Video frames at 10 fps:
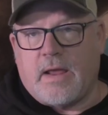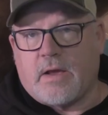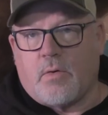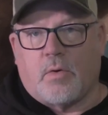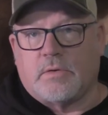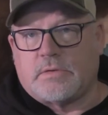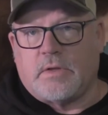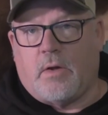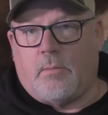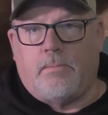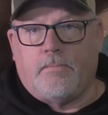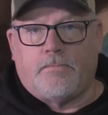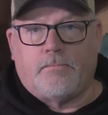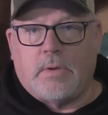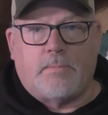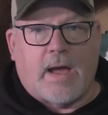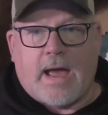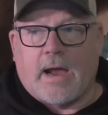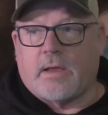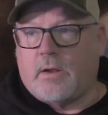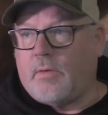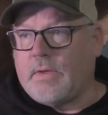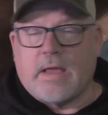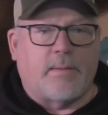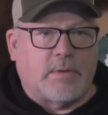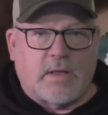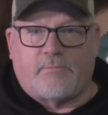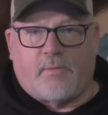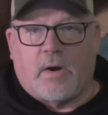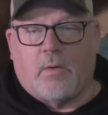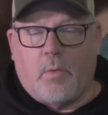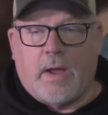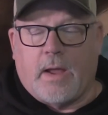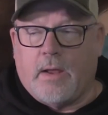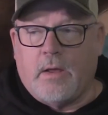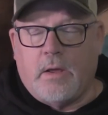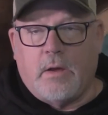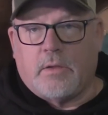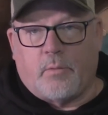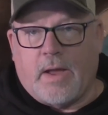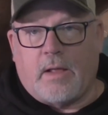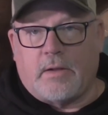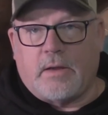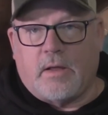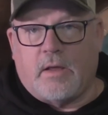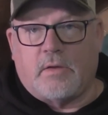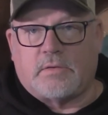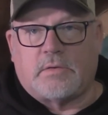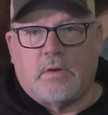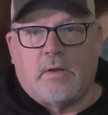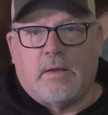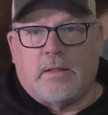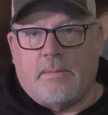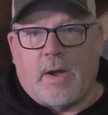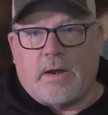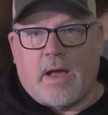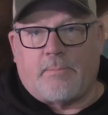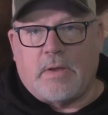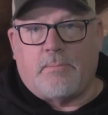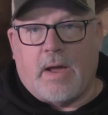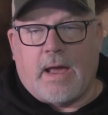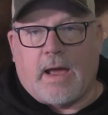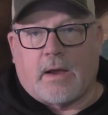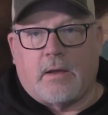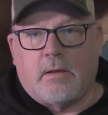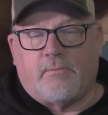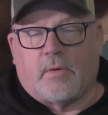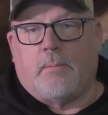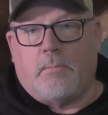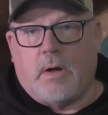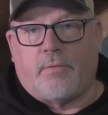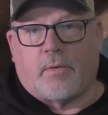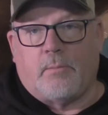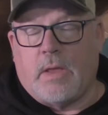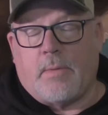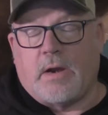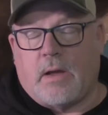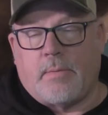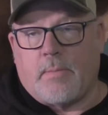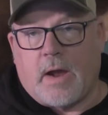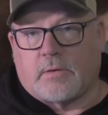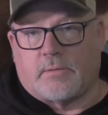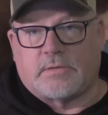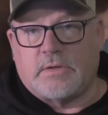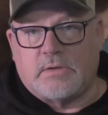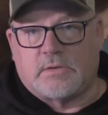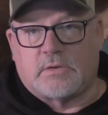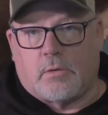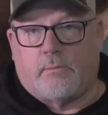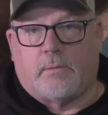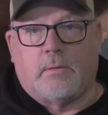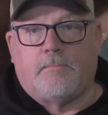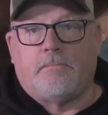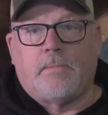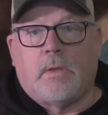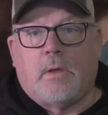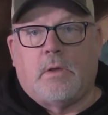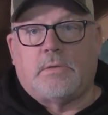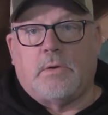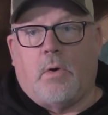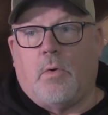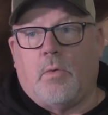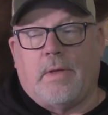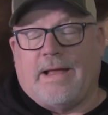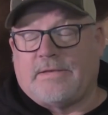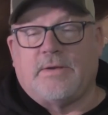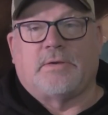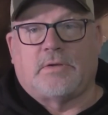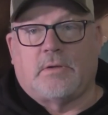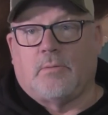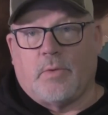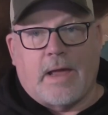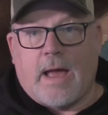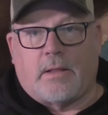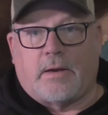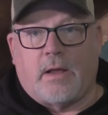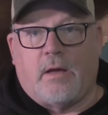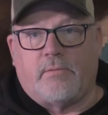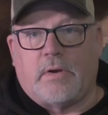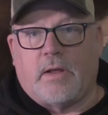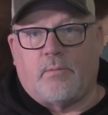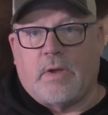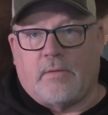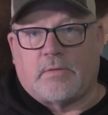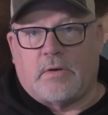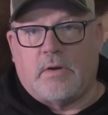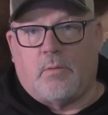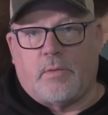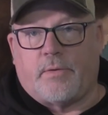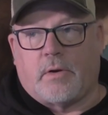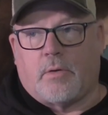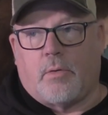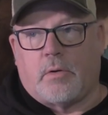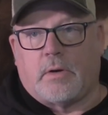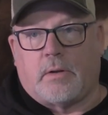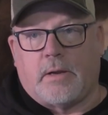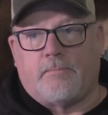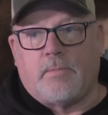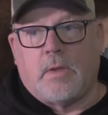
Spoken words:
acorns. They'll be back. You know, they can't be that far away. The reality is they might not be back for a month, or they might not be back till the season's over. So that's just the reality of it, and we have to deal with it accordingly.